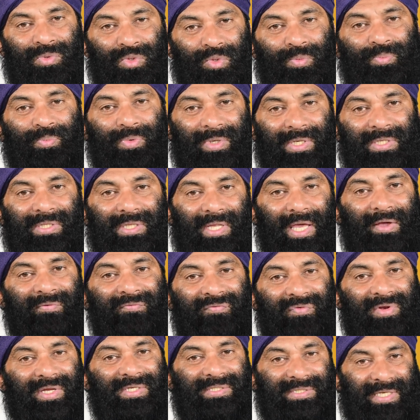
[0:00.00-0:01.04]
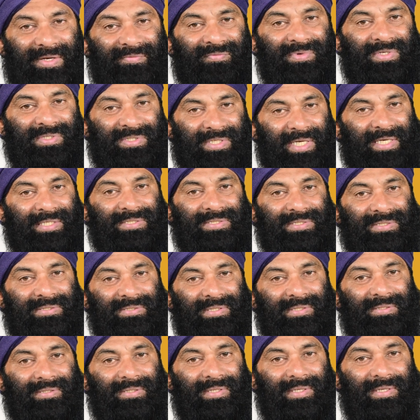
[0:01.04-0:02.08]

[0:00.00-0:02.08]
You breathe every 7 days.